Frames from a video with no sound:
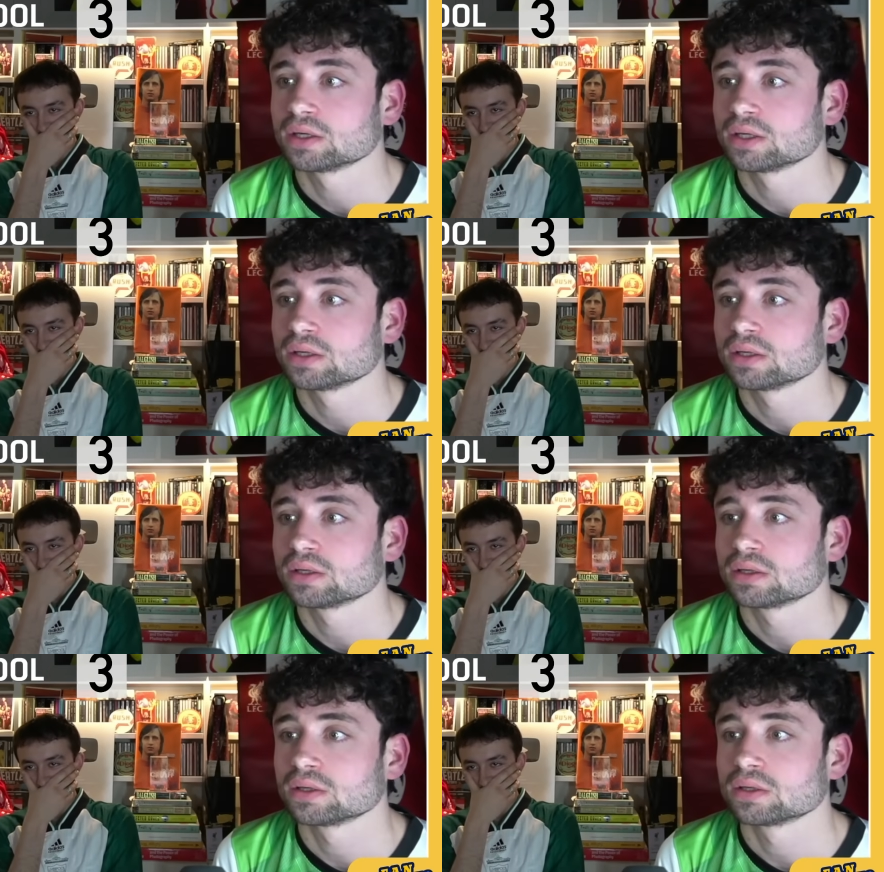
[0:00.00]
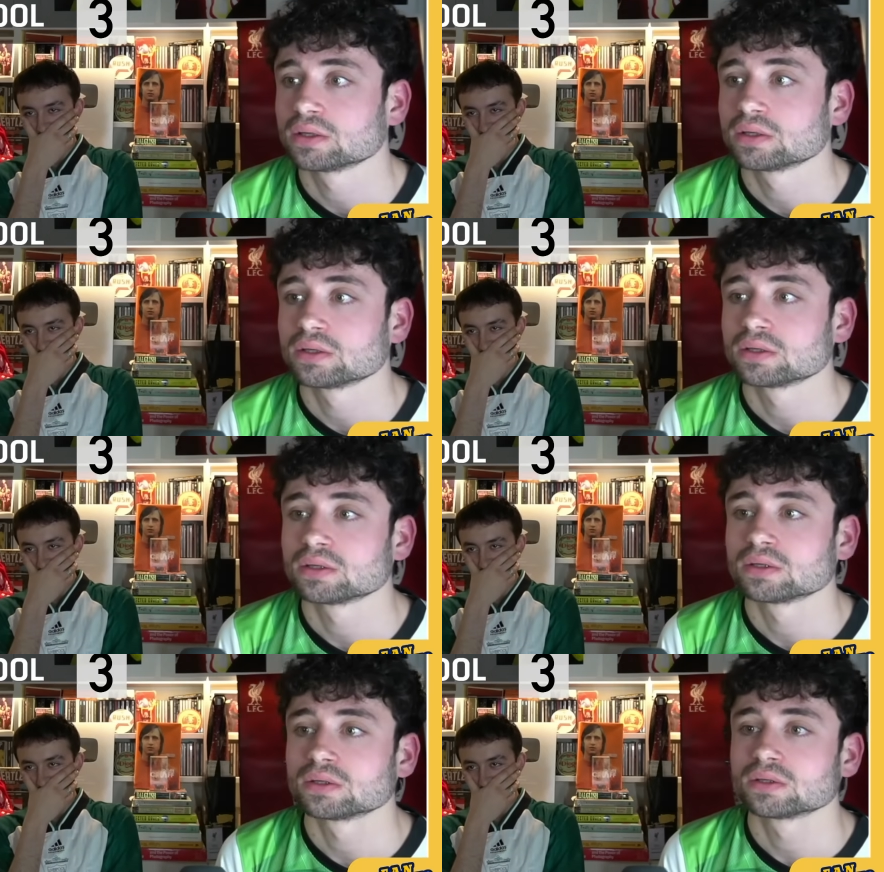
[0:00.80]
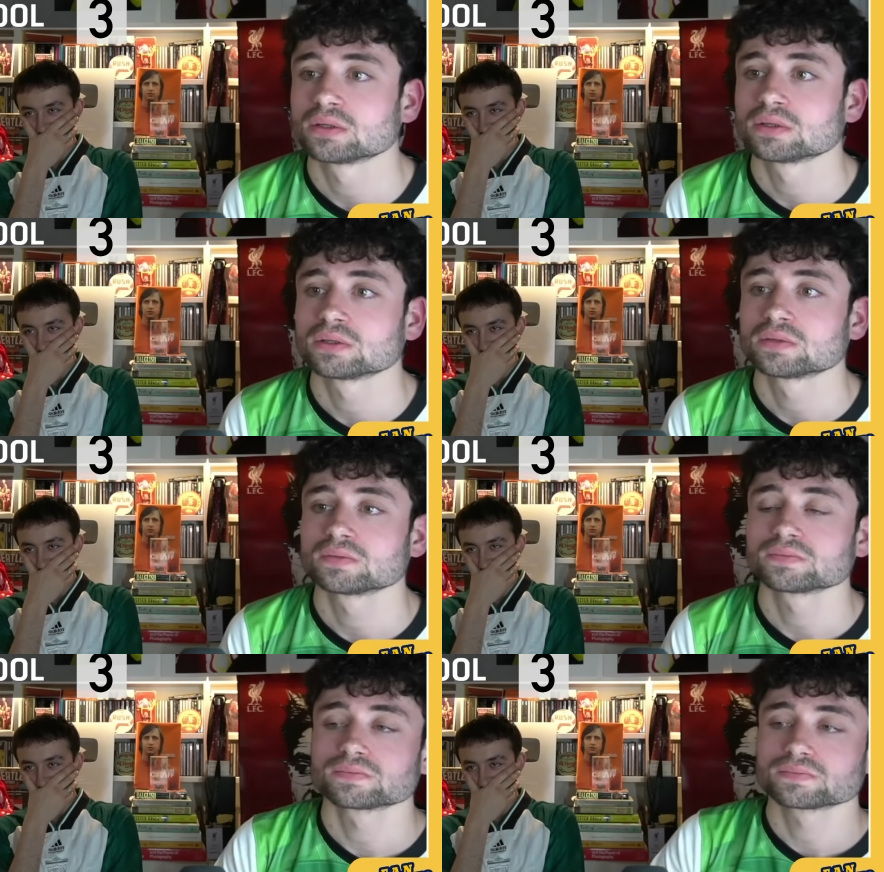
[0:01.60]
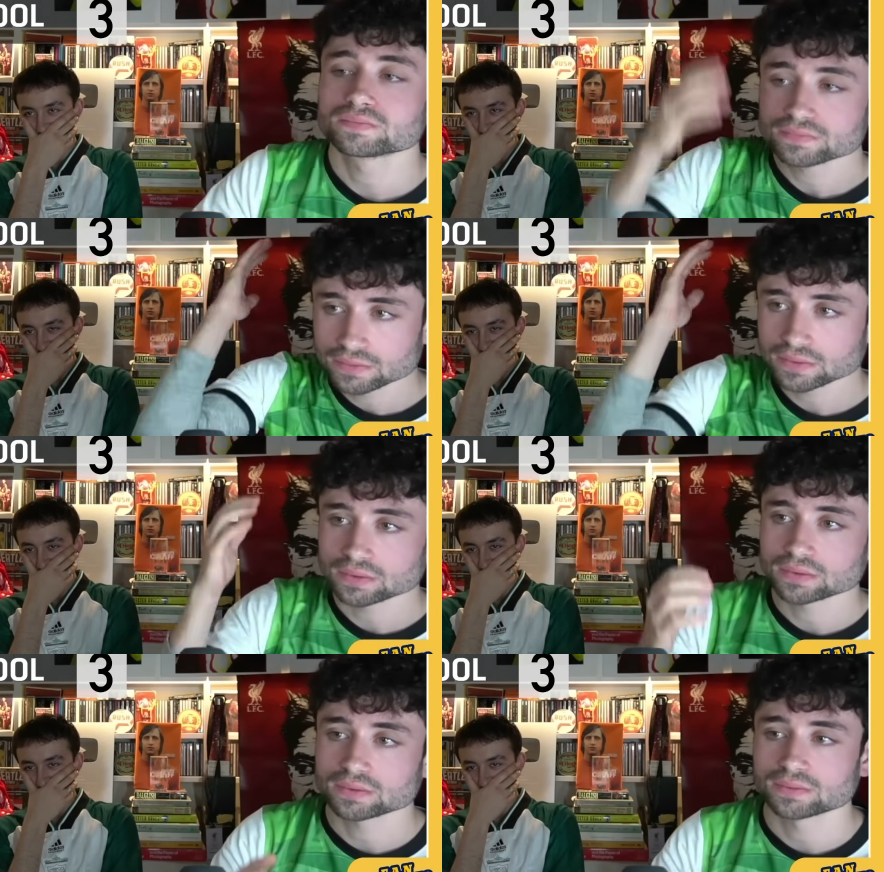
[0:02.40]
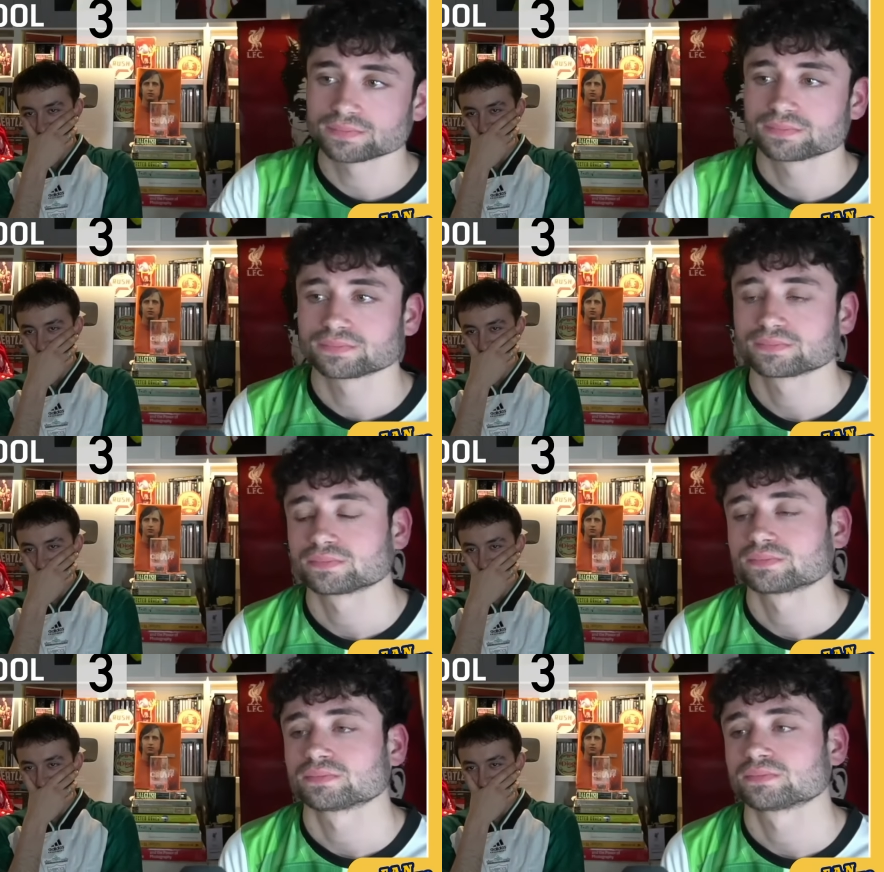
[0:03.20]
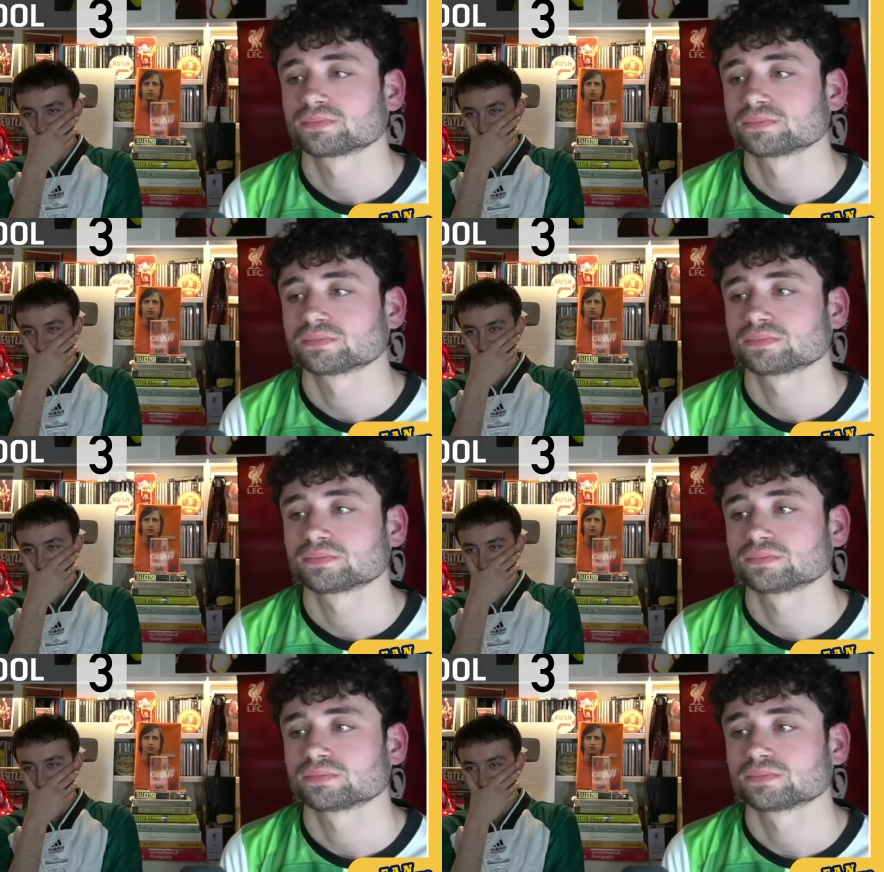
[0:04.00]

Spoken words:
Nothing is said.